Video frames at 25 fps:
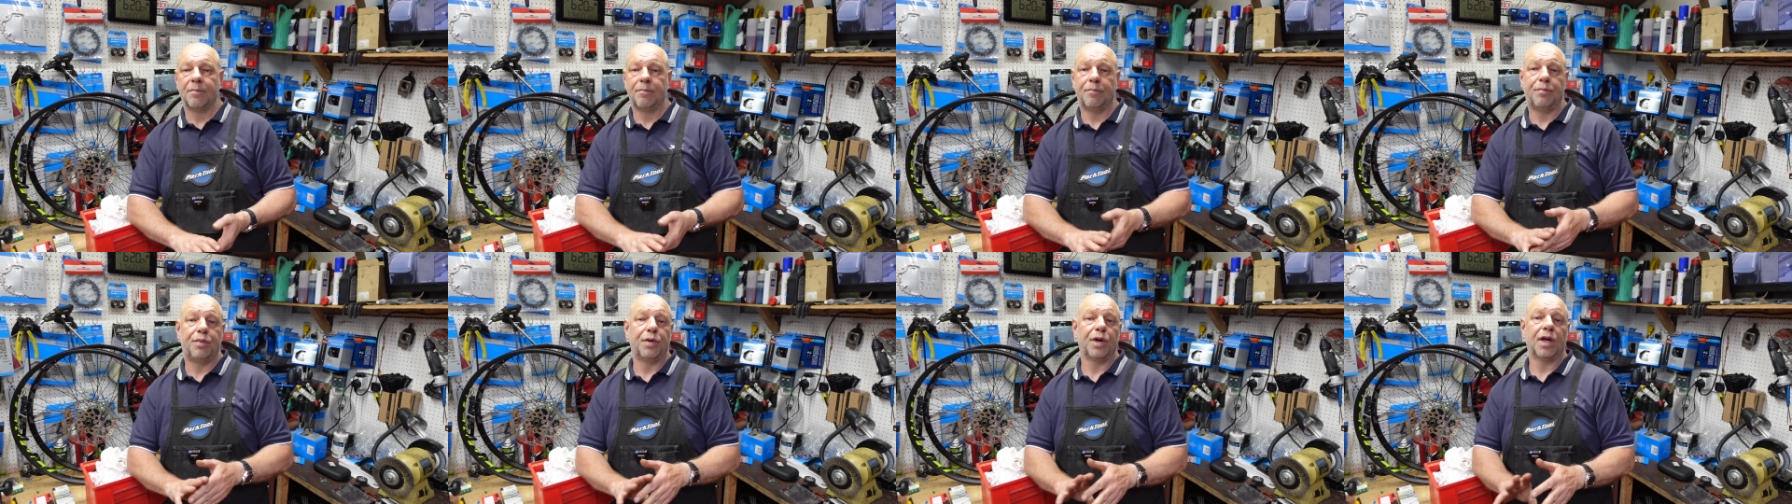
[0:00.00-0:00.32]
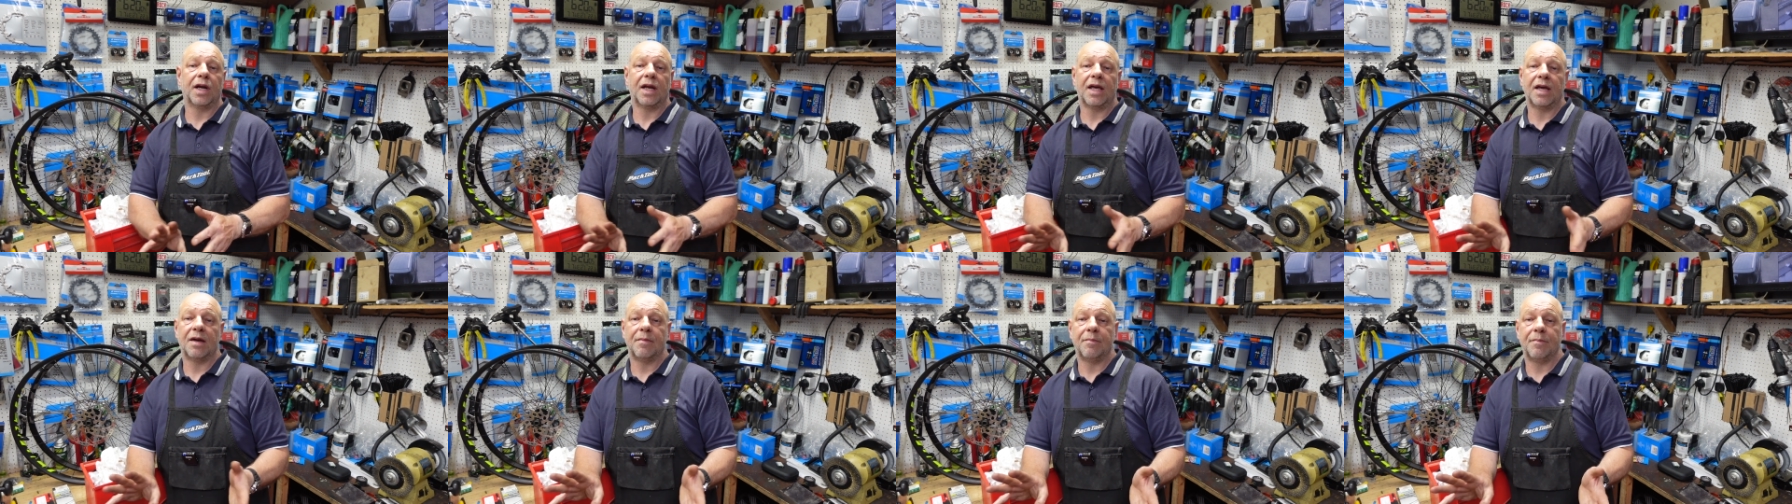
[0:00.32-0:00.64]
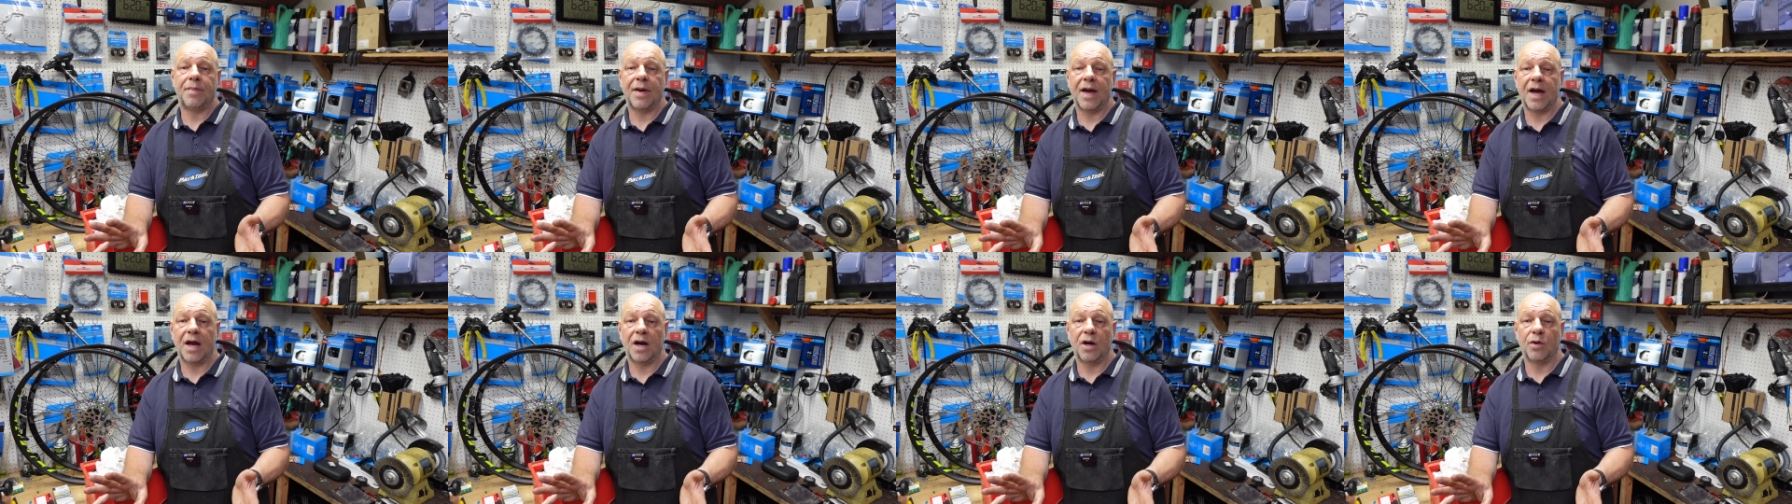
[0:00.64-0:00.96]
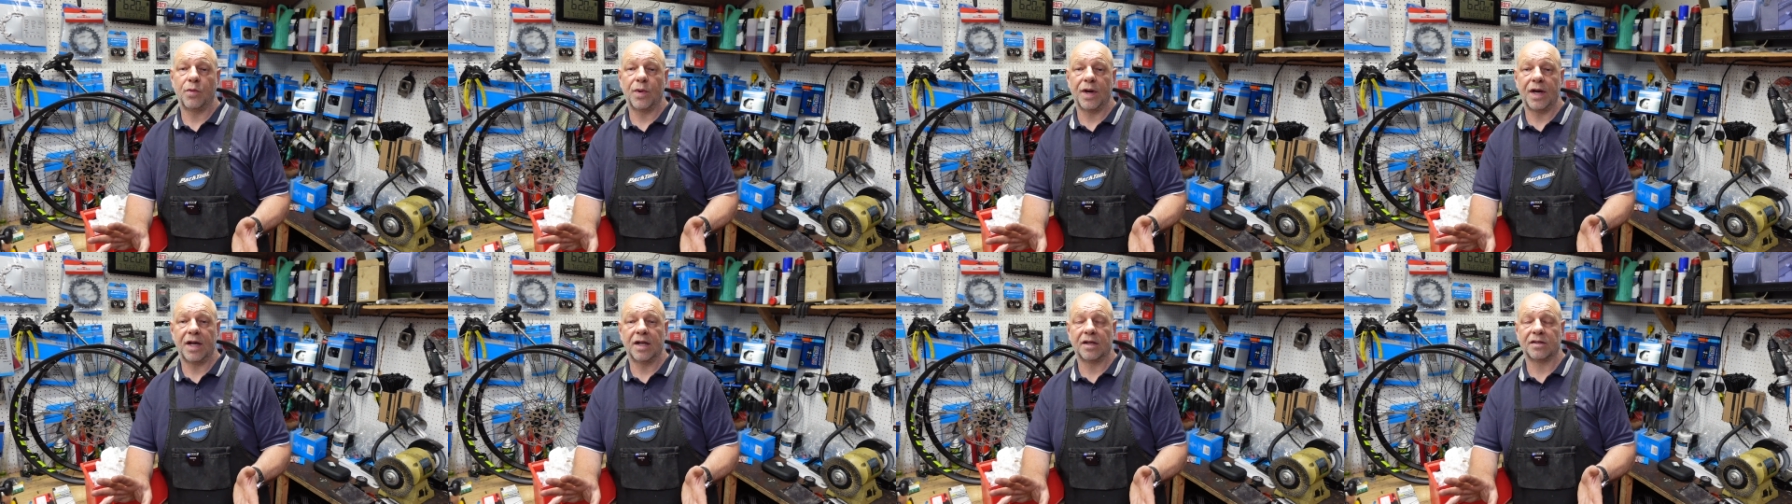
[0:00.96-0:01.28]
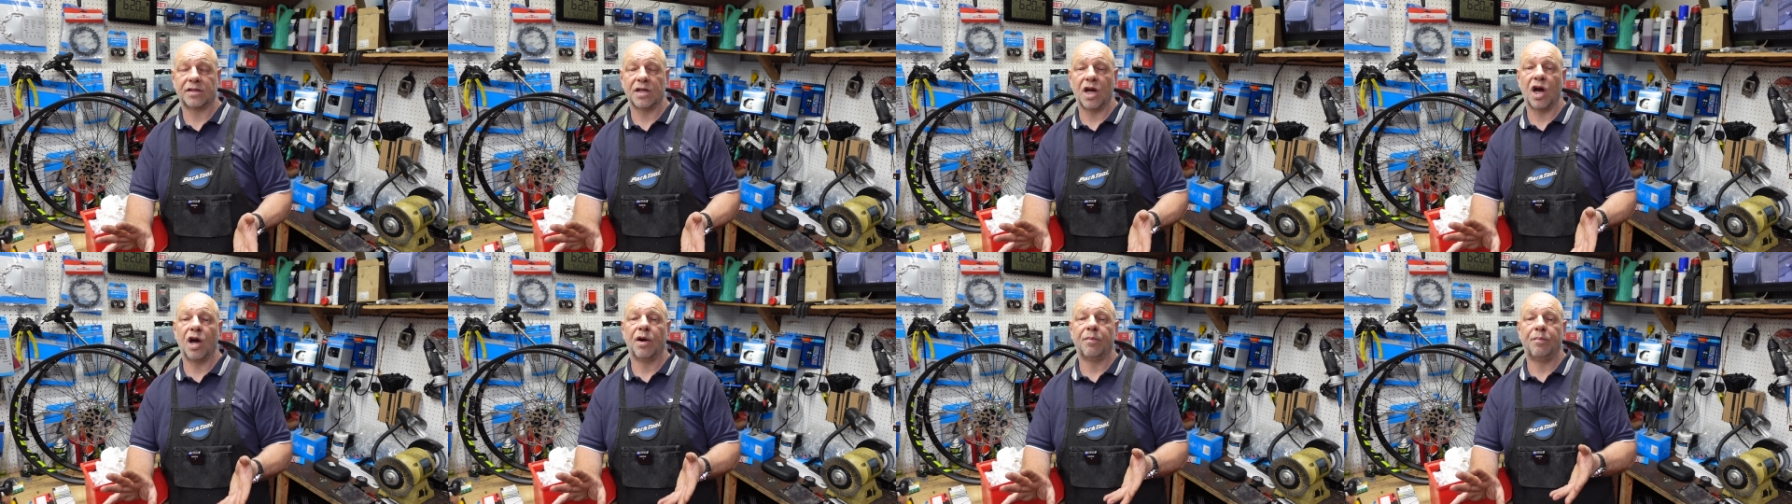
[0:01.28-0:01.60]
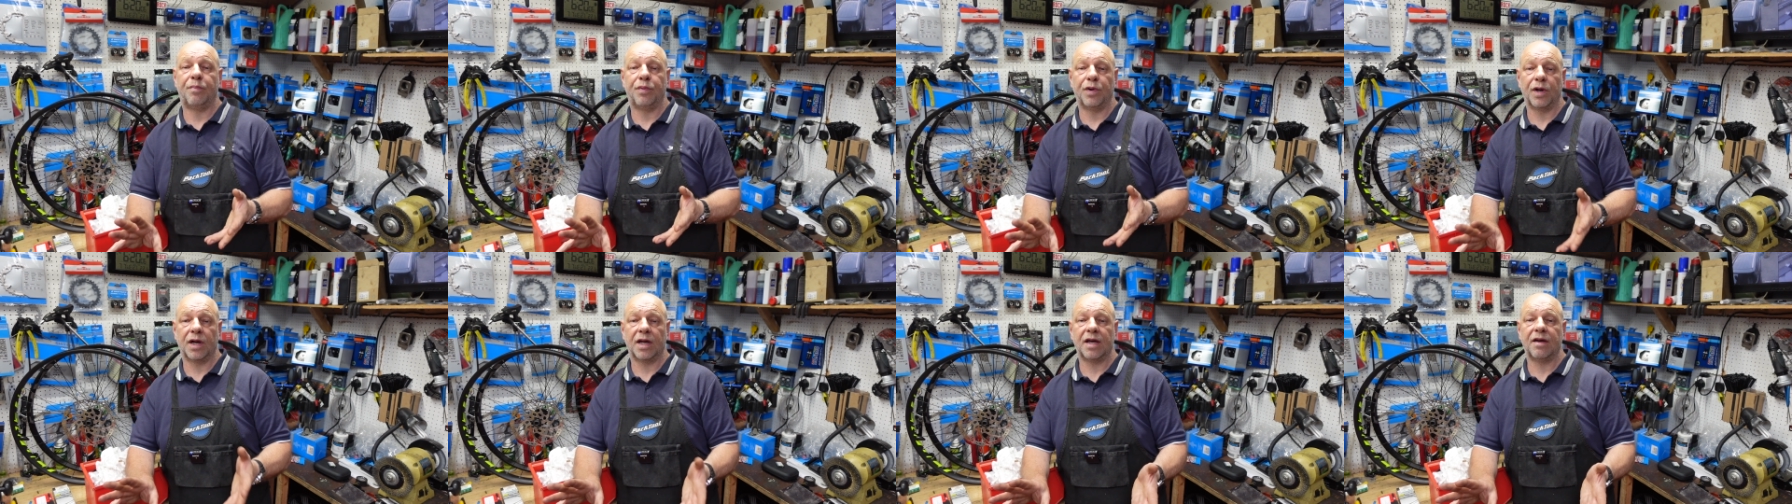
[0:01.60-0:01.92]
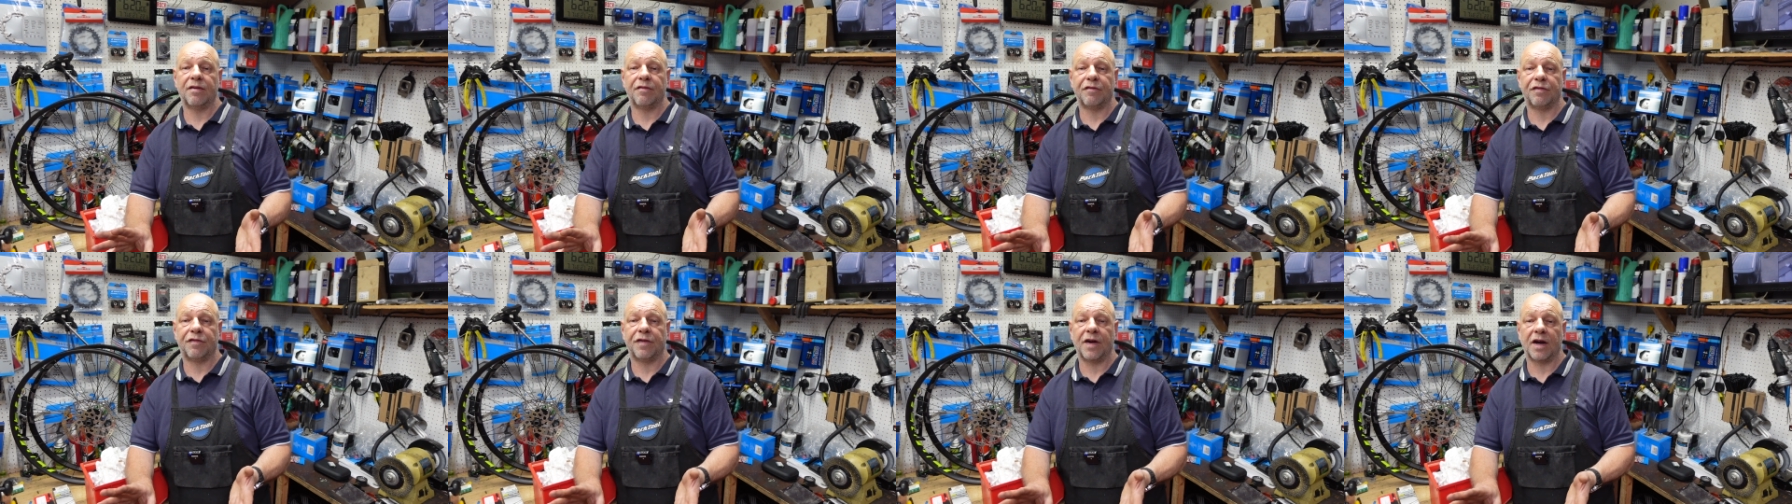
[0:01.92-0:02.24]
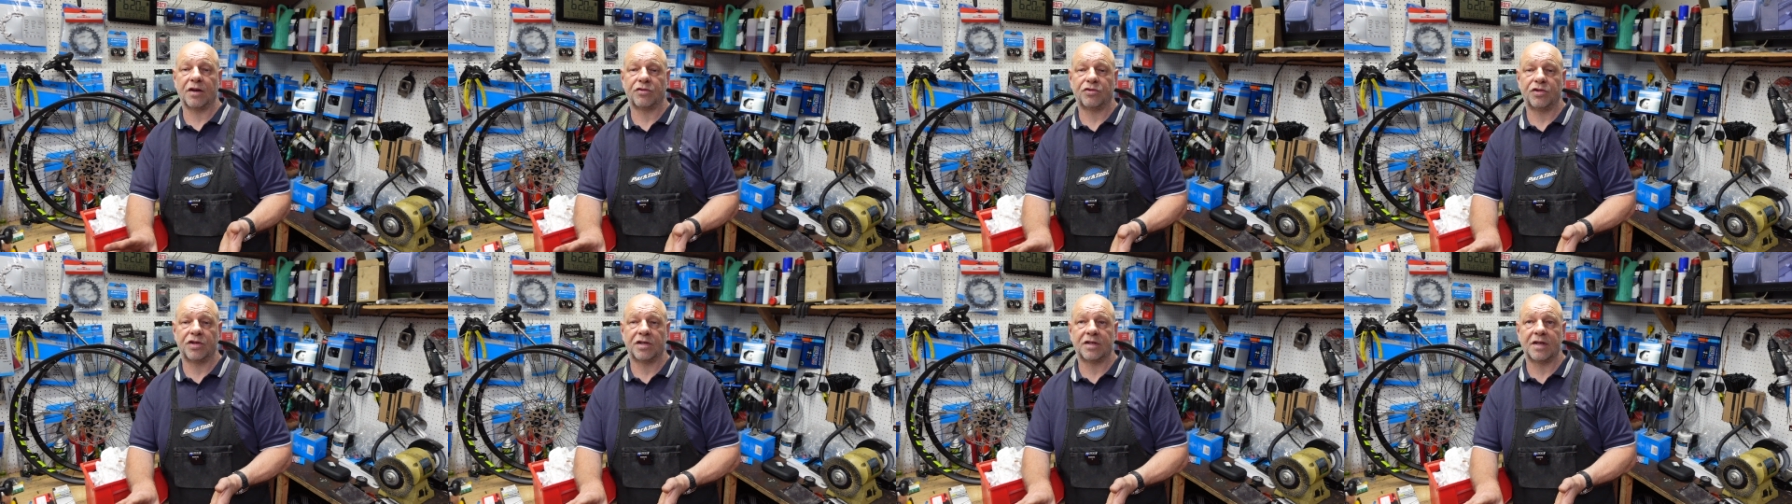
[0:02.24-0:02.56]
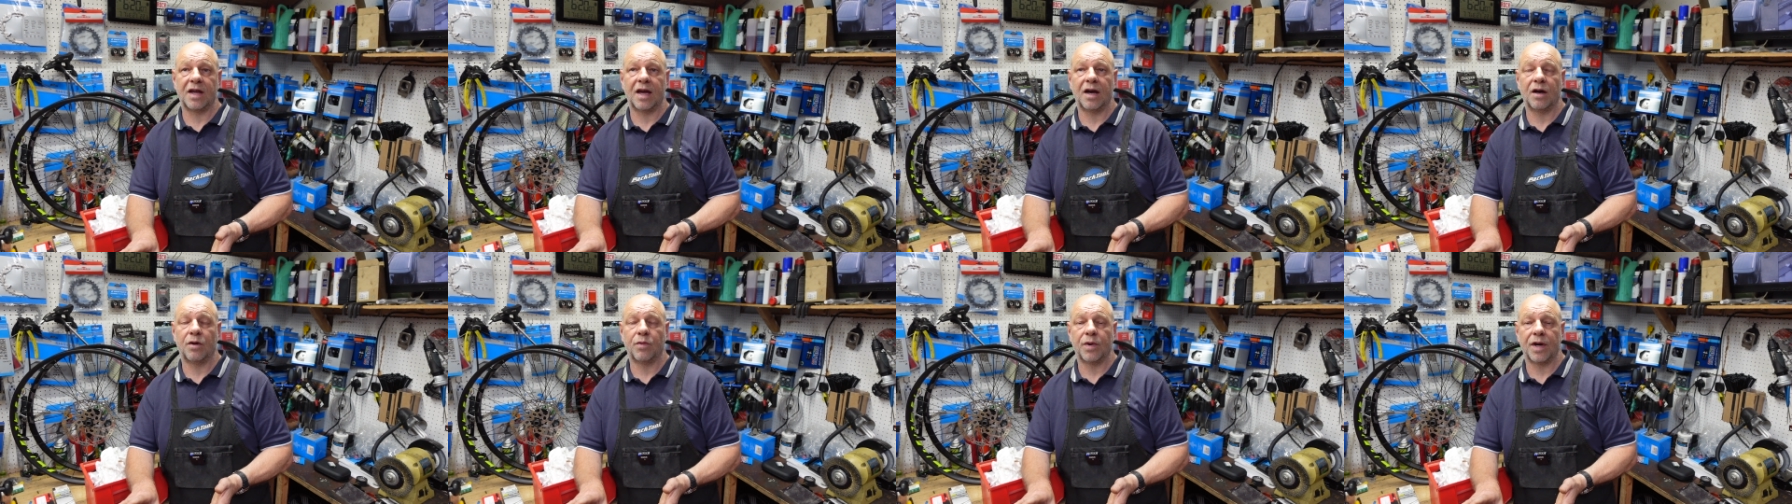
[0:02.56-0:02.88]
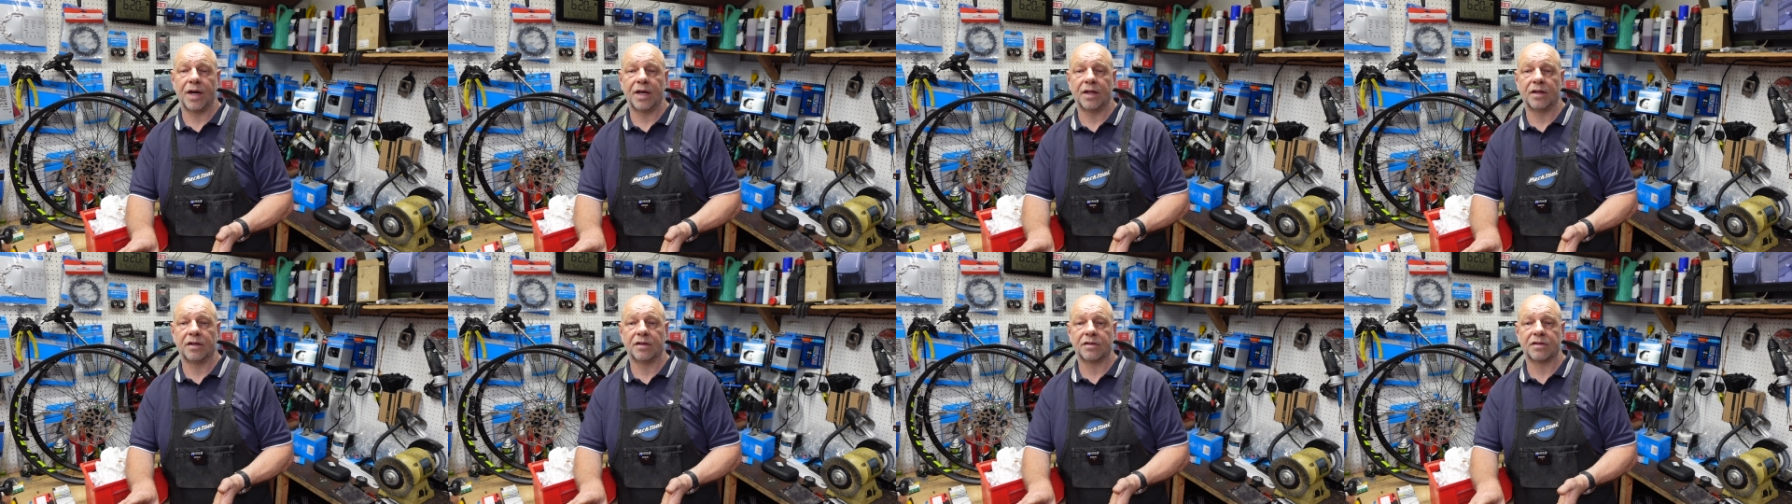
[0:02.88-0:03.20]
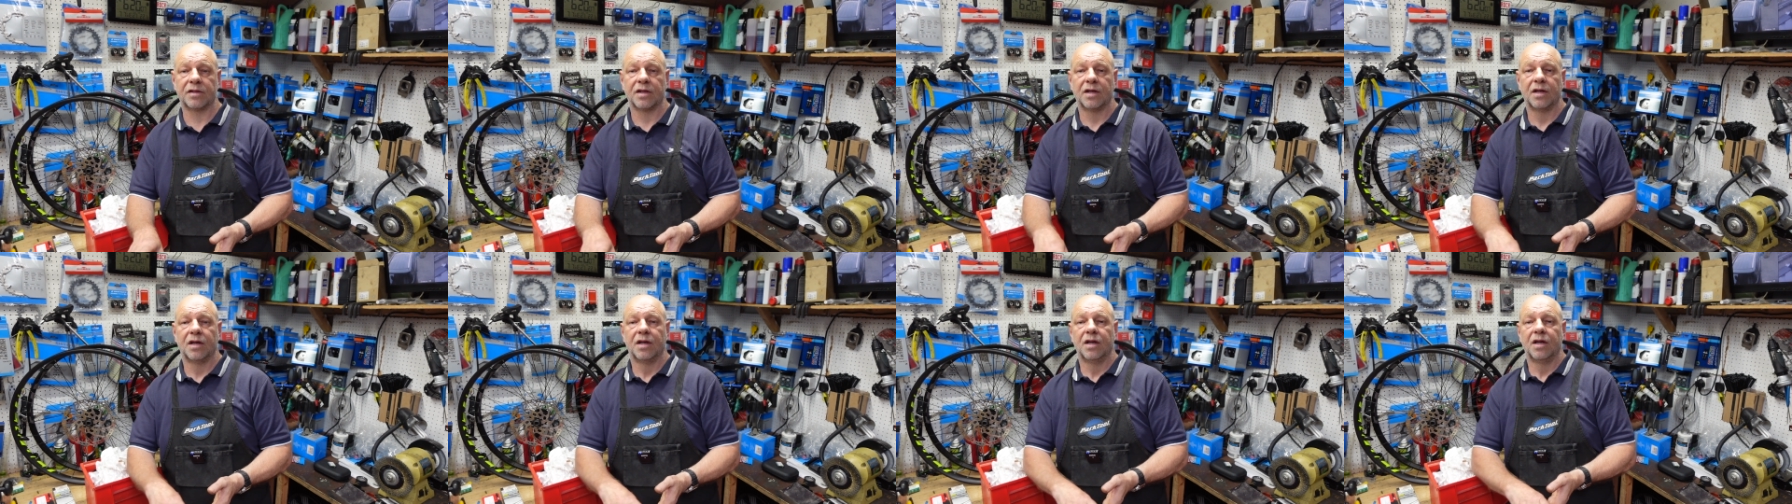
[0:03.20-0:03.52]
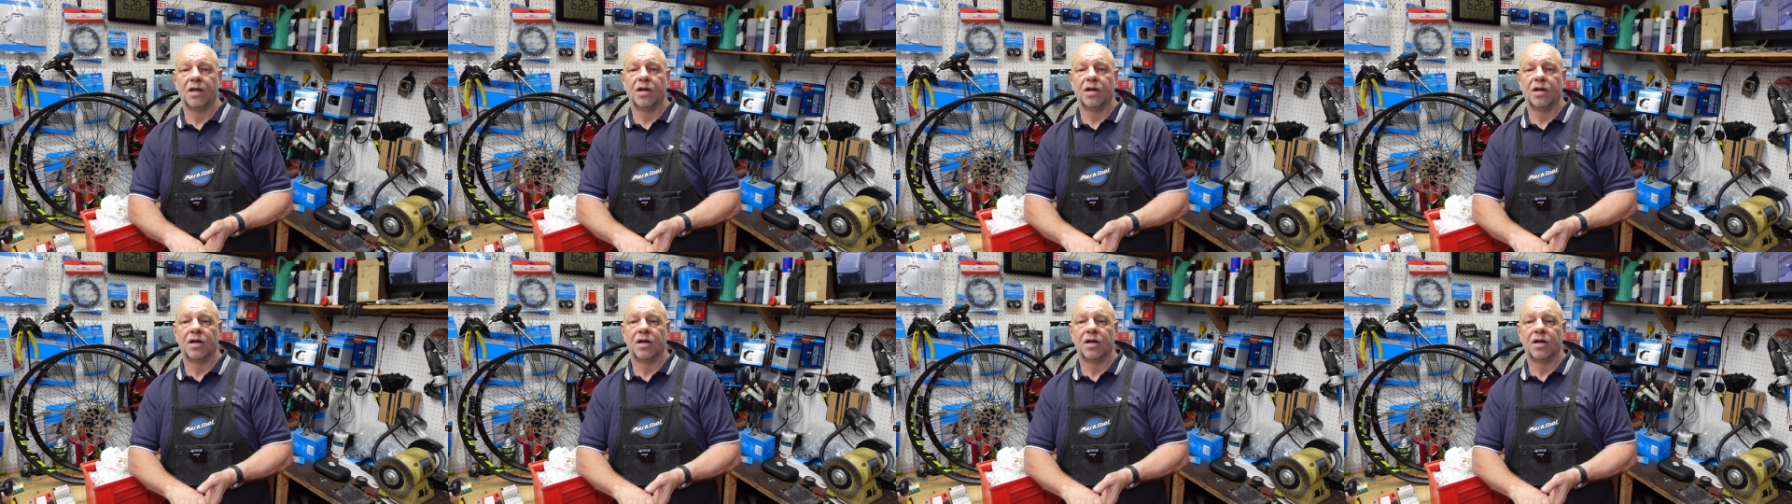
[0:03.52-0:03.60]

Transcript: Brilliant pair of wheels, a brilliant factory set of wheels.